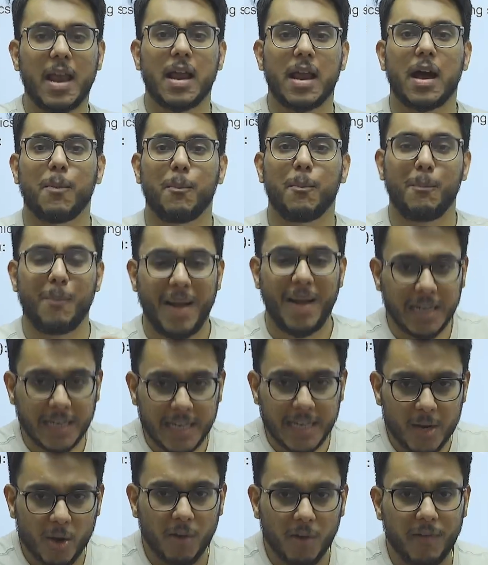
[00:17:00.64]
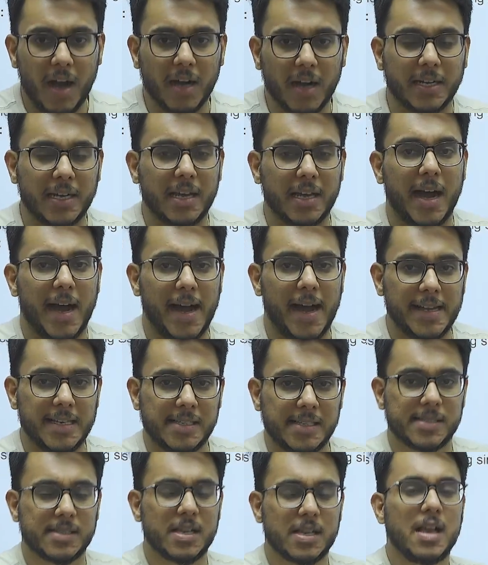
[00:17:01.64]
melting of Arctic ice
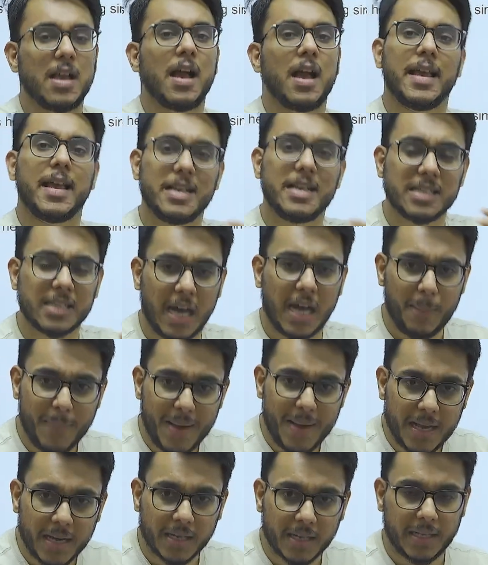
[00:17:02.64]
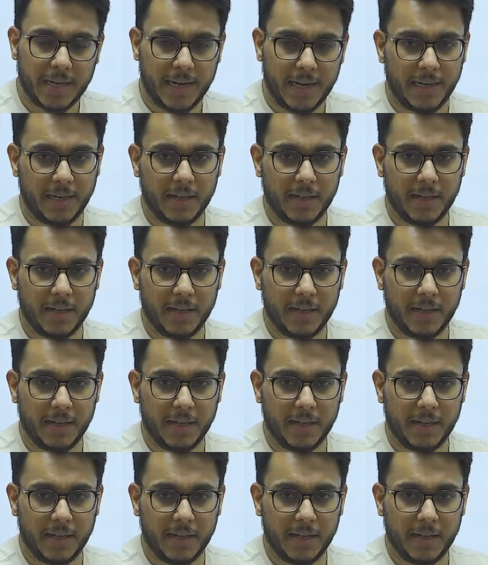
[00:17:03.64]
is a bigger threat,